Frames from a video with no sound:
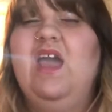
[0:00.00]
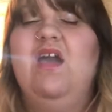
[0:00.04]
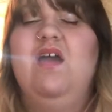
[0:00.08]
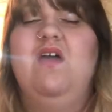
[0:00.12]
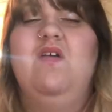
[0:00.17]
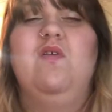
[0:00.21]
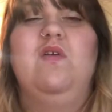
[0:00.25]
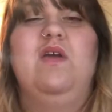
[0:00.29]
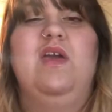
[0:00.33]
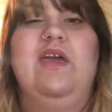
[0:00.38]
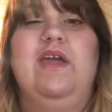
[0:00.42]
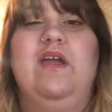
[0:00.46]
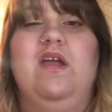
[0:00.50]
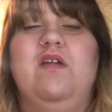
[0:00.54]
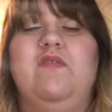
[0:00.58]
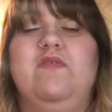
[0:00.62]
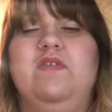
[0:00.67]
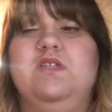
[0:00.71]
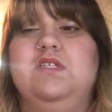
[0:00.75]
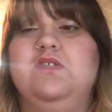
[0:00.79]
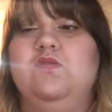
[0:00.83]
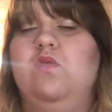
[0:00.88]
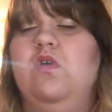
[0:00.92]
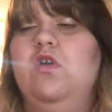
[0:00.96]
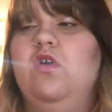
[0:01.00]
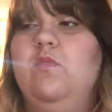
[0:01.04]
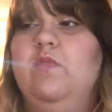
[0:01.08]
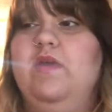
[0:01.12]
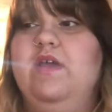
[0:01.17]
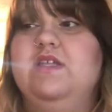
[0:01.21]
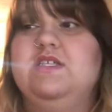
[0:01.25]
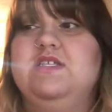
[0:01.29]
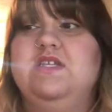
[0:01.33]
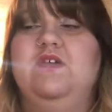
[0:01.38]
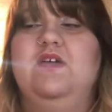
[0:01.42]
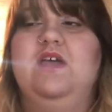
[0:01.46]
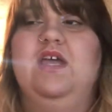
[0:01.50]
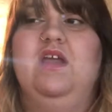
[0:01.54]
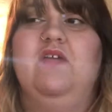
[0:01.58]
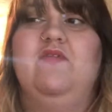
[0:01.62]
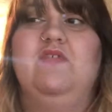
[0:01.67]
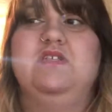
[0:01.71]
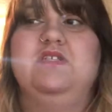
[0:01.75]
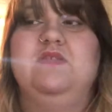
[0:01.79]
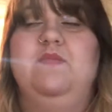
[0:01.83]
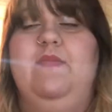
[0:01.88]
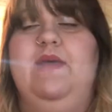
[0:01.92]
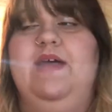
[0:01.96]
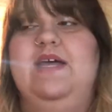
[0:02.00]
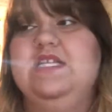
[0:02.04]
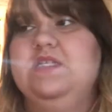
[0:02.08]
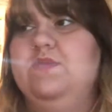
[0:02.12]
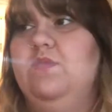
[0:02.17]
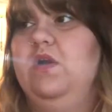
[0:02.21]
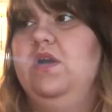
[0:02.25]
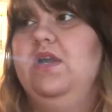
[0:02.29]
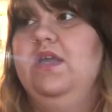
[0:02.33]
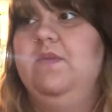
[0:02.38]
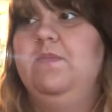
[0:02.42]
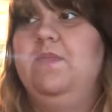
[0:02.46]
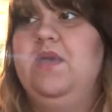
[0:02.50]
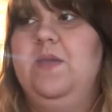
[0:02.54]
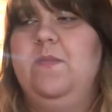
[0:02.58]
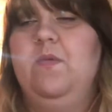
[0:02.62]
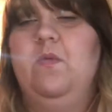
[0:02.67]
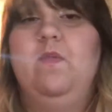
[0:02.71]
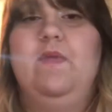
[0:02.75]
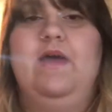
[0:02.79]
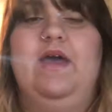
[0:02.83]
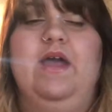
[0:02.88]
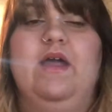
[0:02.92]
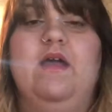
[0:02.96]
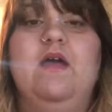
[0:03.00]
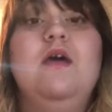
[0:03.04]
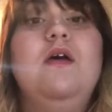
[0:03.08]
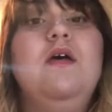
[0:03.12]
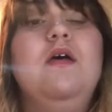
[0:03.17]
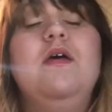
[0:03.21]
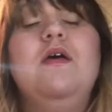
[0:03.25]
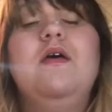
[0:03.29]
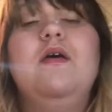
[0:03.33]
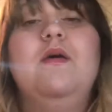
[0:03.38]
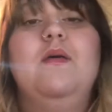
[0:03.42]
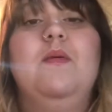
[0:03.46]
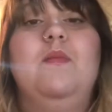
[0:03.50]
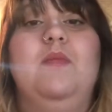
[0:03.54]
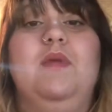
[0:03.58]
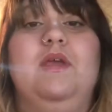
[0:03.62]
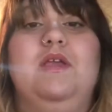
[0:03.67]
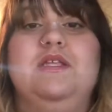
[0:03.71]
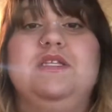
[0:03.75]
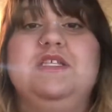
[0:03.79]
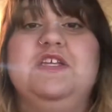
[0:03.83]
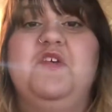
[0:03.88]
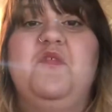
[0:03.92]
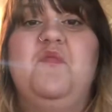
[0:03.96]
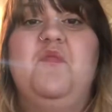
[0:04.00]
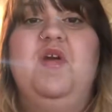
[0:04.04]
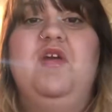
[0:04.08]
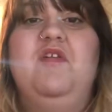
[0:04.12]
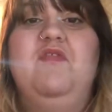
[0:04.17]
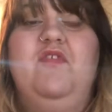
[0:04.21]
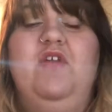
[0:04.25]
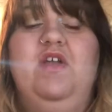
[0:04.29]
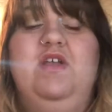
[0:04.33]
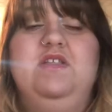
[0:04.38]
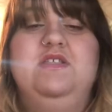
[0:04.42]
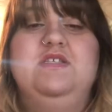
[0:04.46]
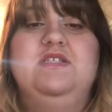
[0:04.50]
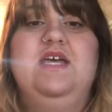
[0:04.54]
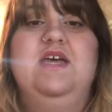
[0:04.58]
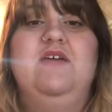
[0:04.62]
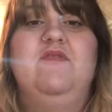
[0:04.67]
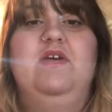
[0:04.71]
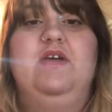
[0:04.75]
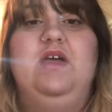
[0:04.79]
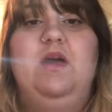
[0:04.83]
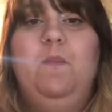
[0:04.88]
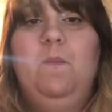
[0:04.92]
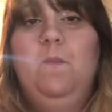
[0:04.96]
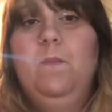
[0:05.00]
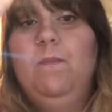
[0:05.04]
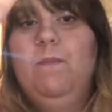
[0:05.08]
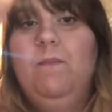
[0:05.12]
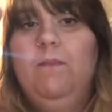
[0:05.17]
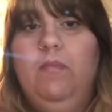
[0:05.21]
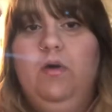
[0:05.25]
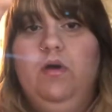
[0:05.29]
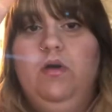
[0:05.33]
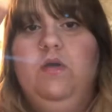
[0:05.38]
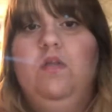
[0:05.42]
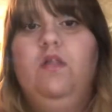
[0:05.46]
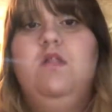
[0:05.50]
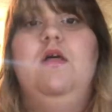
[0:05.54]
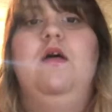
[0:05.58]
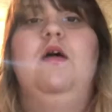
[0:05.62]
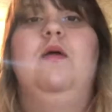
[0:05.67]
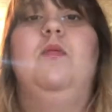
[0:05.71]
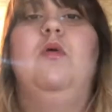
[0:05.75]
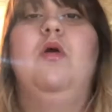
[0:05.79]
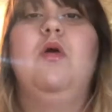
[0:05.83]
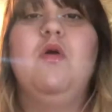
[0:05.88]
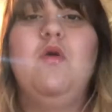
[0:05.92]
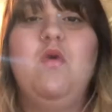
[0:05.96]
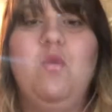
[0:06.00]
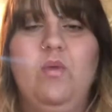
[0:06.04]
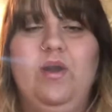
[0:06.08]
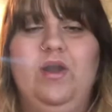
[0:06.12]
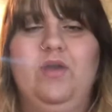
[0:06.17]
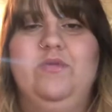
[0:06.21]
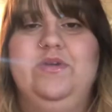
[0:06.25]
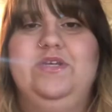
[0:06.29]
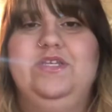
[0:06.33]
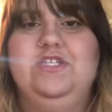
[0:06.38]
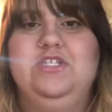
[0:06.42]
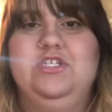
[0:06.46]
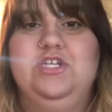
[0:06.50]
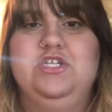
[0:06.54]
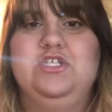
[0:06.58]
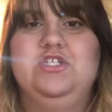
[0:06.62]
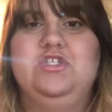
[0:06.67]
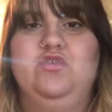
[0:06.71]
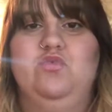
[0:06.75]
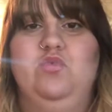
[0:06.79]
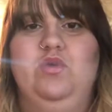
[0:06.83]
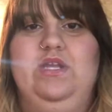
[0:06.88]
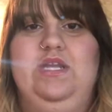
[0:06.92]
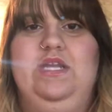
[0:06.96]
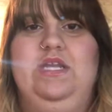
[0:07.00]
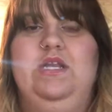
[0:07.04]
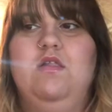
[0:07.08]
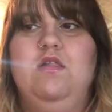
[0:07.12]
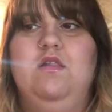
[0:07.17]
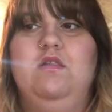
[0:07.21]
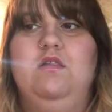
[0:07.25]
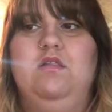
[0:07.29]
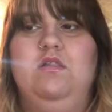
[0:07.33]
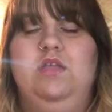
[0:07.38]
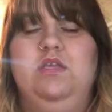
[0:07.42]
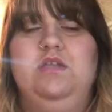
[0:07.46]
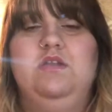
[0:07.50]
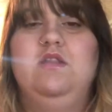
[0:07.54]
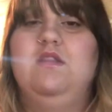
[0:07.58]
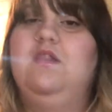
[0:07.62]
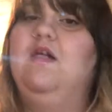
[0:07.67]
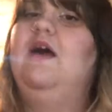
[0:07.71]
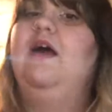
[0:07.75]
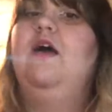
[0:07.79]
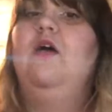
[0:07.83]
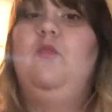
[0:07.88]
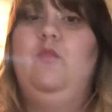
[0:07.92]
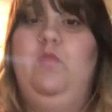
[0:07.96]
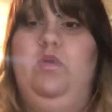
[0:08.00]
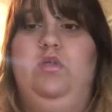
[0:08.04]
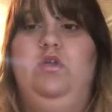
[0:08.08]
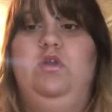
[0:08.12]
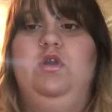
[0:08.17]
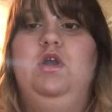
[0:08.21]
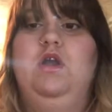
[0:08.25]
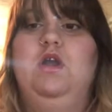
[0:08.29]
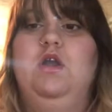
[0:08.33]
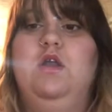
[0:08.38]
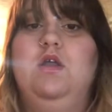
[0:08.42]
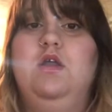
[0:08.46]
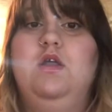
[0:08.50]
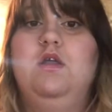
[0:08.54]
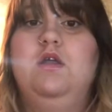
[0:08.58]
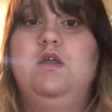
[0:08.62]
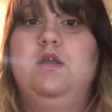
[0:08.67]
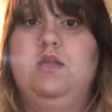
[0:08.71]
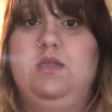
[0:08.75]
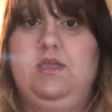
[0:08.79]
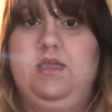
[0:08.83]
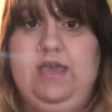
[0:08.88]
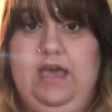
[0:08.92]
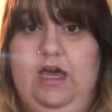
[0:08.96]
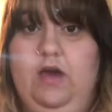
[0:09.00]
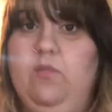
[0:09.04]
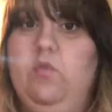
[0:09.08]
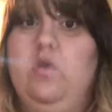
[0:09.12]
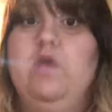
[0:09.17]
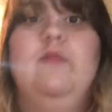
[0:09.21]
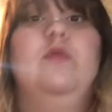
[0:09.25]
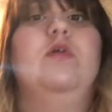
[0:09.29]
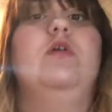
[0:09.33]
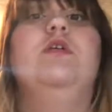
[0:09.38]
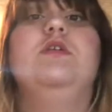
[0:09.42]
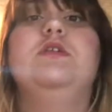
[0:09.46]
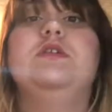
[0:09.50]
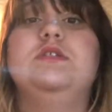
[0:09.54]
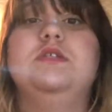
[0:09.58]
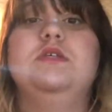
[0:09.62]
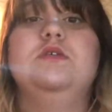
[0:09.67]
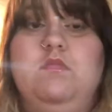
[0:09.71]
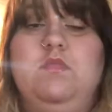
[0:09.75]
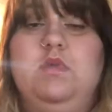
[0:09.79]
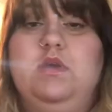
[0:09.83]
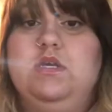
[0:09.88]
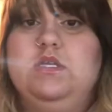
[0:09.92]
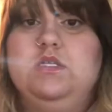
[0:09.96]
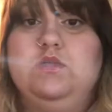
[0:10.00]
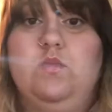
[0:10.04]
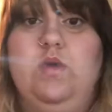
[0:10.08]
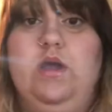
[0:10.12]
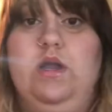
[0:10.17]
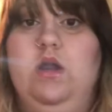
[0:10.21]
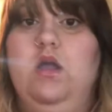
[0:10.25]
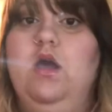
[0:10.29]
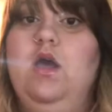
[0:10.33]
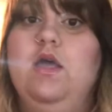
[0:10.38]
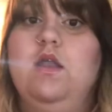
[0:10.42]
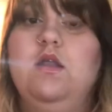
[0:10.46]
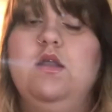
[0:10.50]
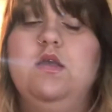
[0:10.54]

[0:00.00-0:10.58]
I don't care if it's romance. I don't care if it's mass market paperback. Me and some of my friends have like a book club where we just read Linda Lyle Miller cowboy books, because why not?